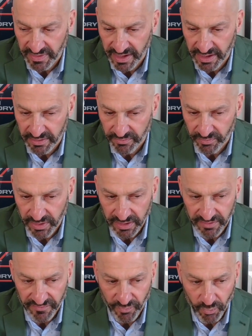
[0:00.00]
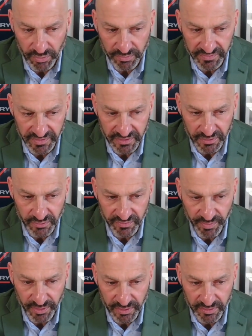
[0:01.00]
that really forms a huge
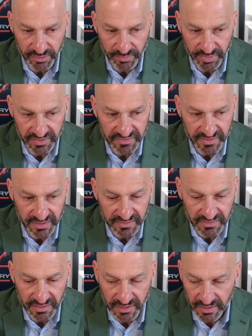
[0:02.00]
part of your business,